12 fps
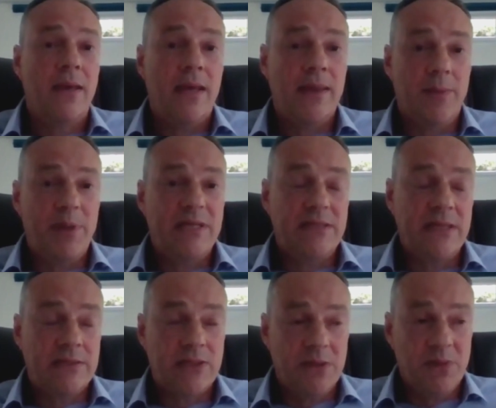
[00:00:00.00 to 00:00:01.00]
in the
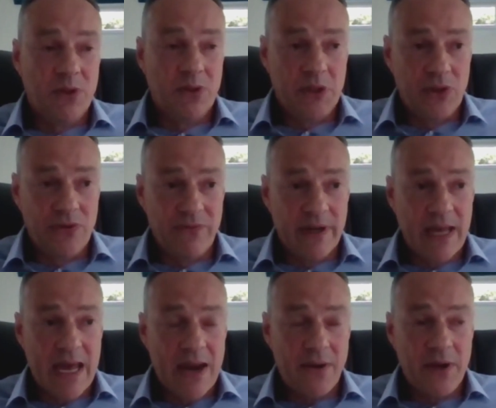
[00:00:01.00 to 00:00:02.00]
busy terminal manoeuvring
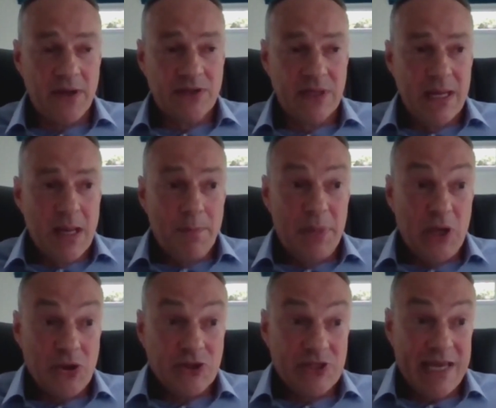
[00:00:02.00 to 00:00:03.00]
areas
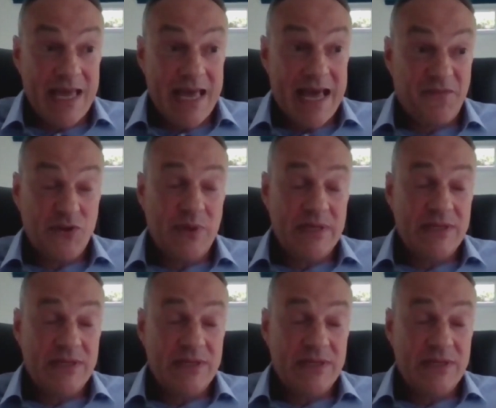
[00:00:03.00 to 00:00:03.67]
because they have to